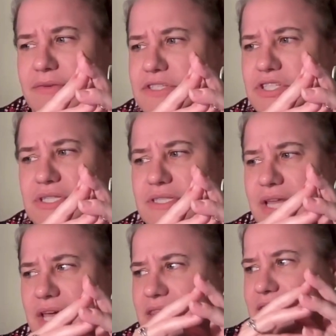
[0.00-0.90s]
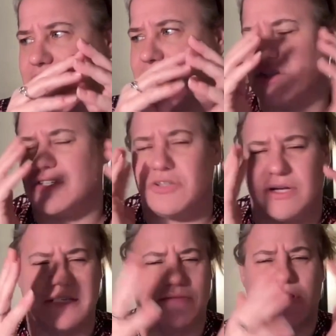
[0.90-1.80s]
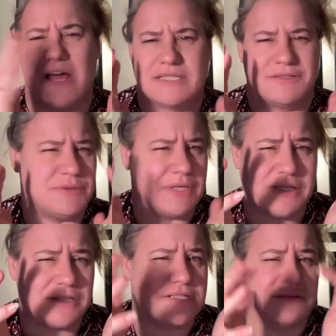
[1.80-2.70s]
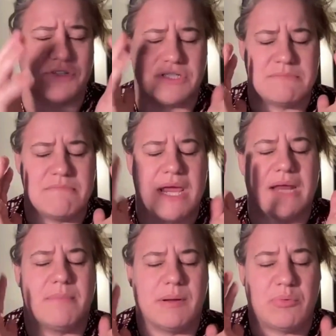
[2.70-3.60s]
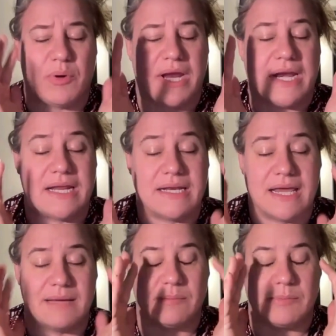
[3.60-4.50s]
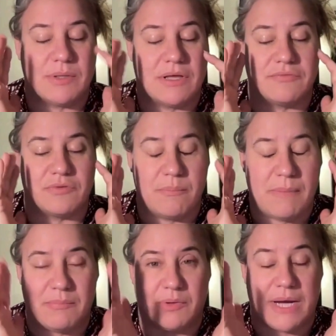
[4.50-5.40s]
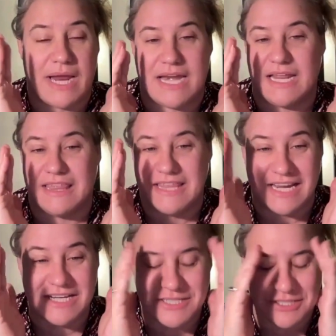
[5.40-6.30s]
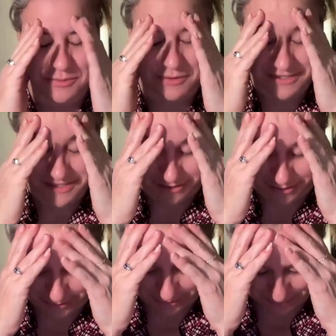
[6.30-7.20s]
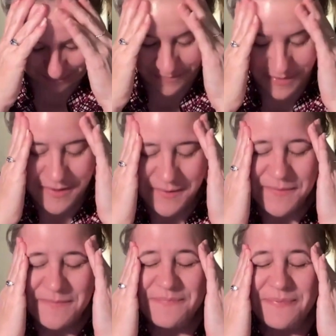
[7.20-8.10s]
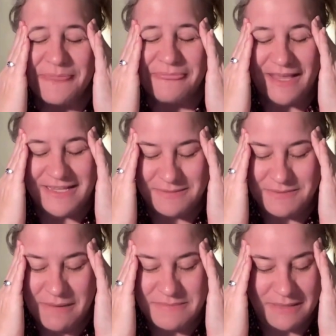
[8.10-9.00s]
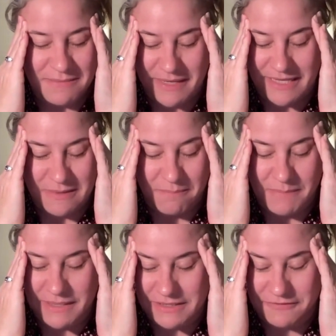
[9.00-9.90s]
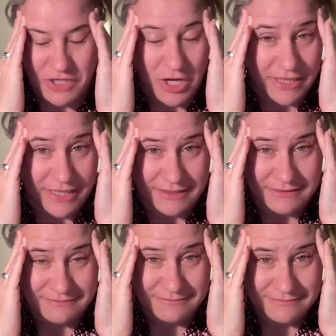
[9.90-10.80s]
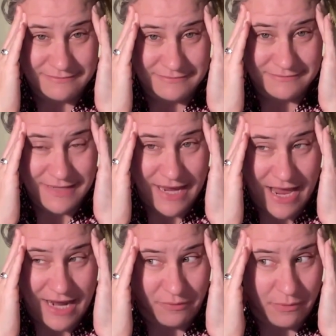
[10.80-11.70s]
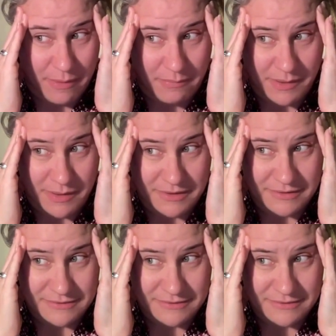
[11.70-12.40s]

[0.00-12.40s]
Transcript: it's just like the stress of the last few years have just made my brain incapable of remembering anything short term. And sometimes I'm in the middle of talking and I remember,